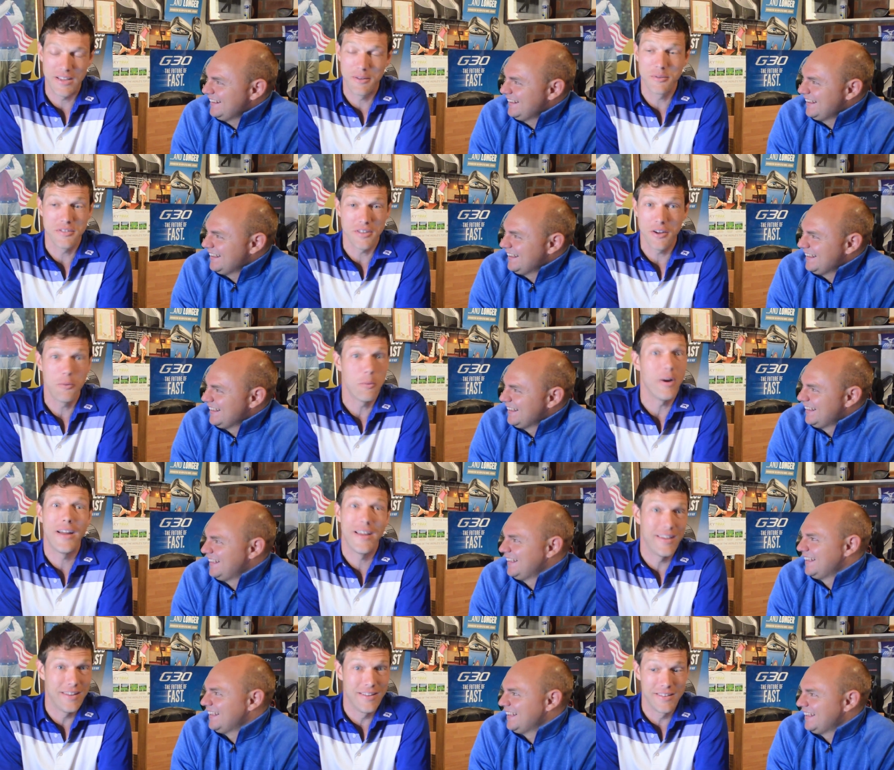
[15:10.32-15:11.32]
Speaker 1: there was no
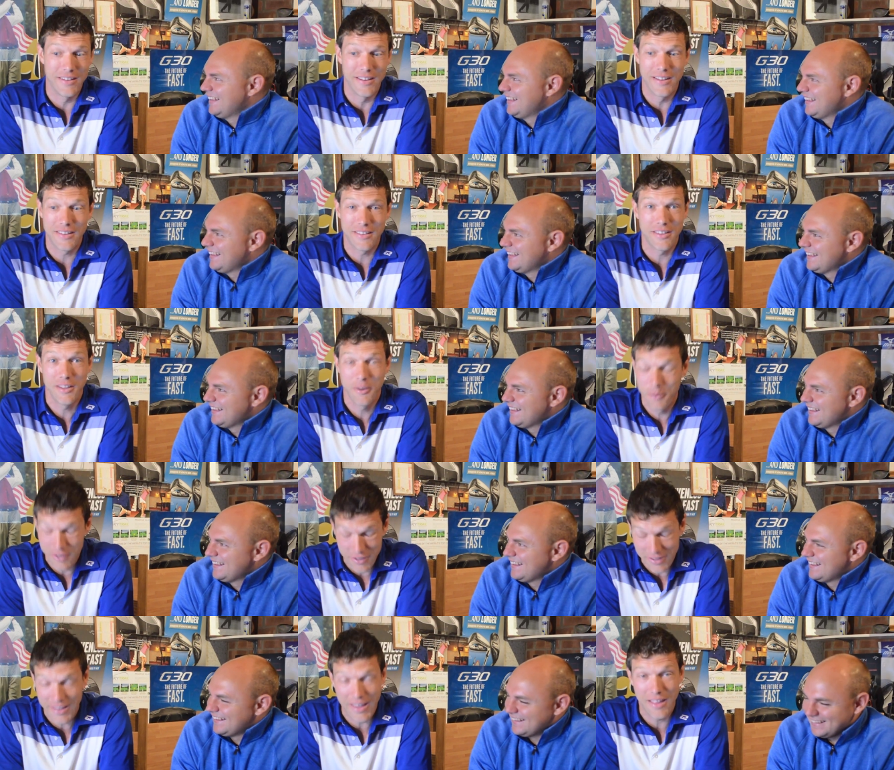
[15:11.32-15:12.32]
way, Nick, that you were
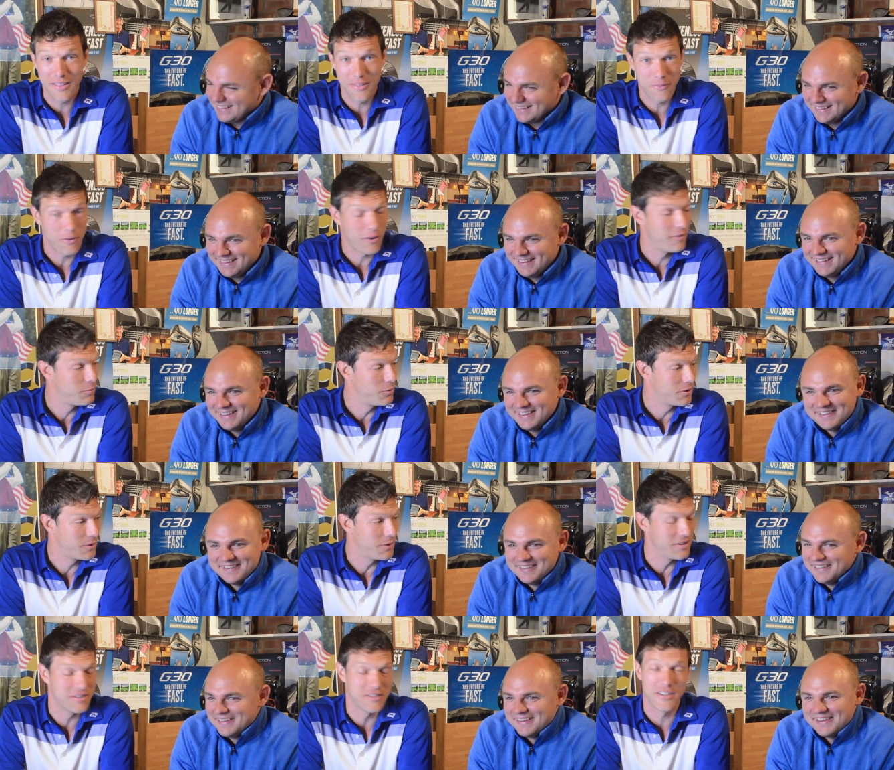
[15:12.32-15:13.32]
going to get the five point
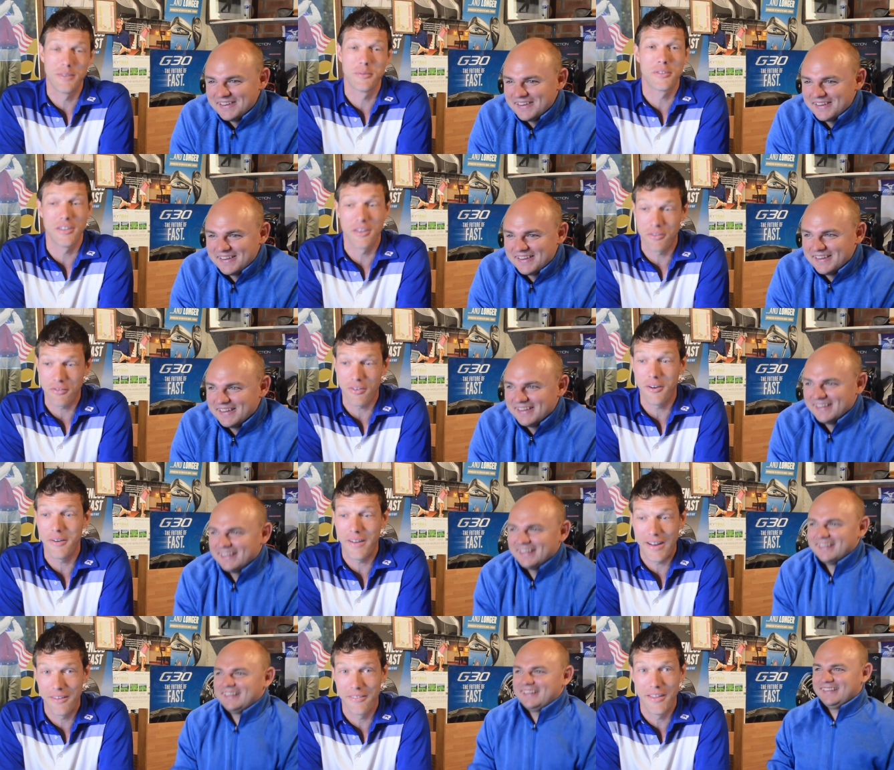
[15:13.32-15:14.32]
question. I was going to throw
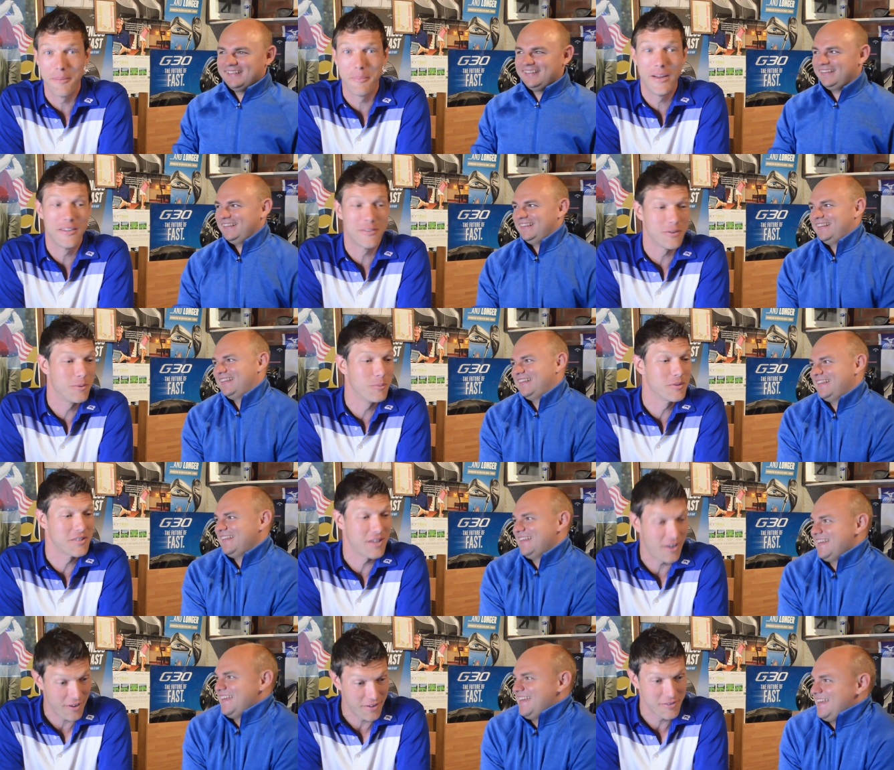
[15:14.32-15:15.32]
it out there, make sure it
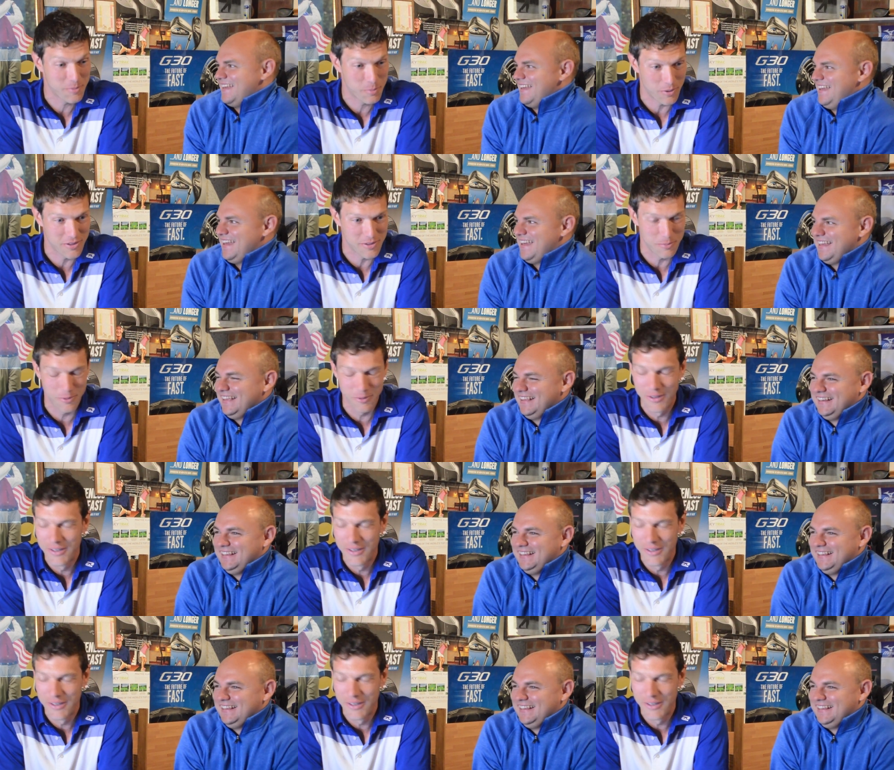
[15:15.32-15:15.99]
was hard as possible.